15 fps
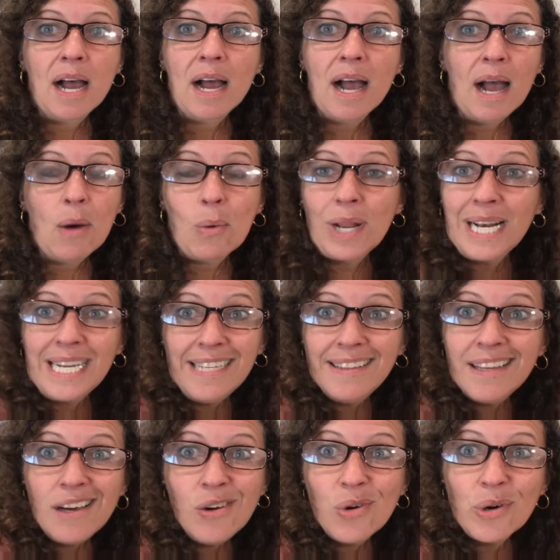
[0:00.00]

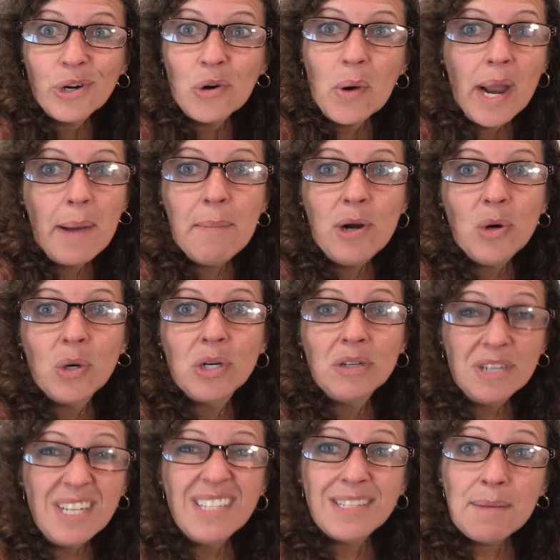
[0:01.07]
abuelita or grandma or
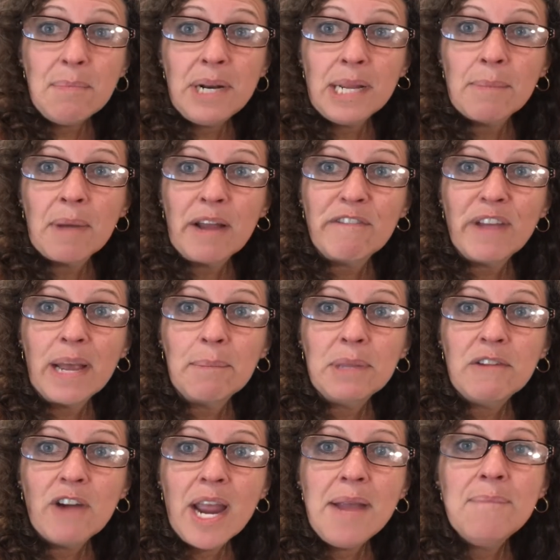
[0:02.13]
somebody in my family,
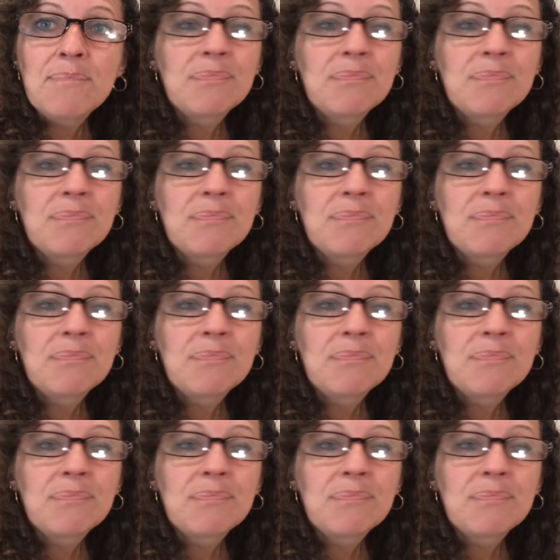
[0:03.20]
right?